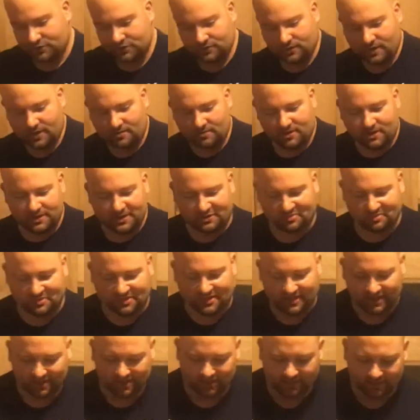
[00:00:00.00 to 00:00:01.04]
don't you come on up
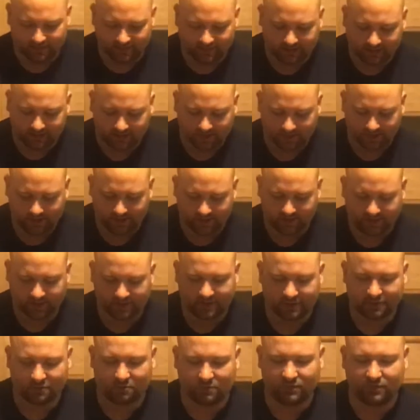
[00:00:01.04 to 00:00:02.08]
and take a look
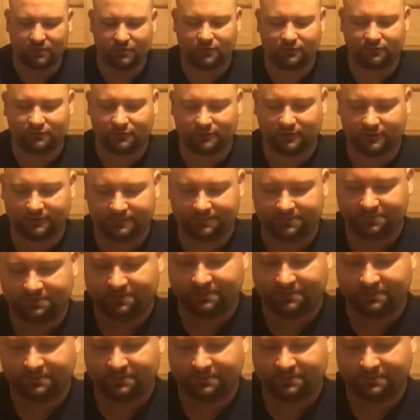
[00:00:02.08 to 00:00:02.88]
at this beautiful,